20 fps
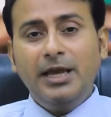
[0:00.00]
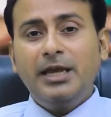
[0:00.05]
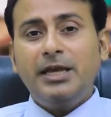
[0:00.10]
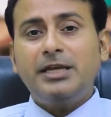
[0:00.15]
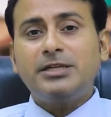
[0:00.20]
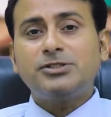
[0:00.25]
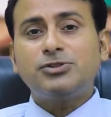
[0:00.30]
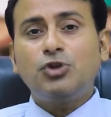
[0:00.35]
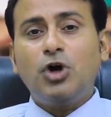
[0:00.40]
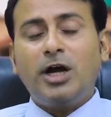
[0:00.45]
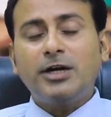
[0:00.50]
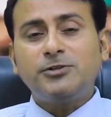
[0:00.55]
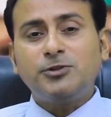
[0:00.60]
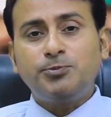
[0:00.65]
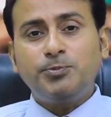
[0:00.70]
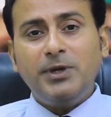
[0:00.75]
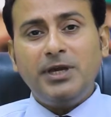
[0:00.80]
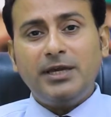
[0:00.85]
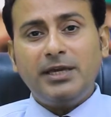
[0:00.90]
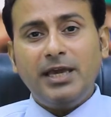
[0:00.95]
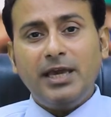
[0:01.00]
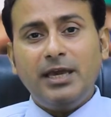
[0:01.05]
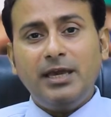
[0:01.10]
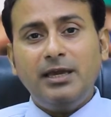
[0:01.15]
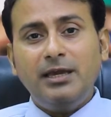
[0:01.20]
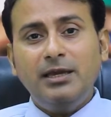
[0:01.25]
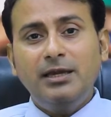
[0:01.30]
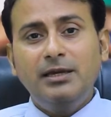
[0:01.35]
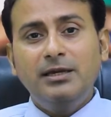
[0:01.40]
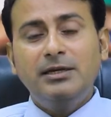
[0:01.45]
is not
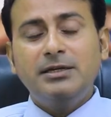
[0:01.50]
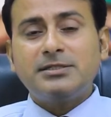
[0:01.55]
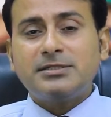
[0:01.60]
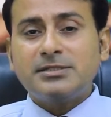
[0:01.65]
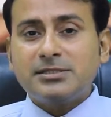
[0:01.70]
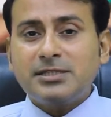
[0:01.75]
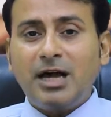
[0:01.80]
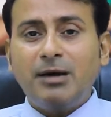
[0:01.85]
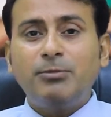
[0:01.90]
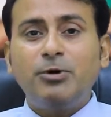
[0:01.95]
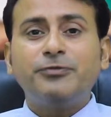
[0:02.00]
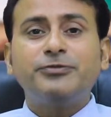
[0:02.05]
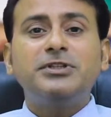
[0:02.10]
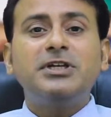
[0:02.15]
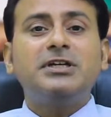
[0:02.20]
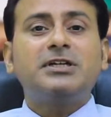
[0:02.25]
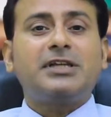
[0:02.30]
speaking some of the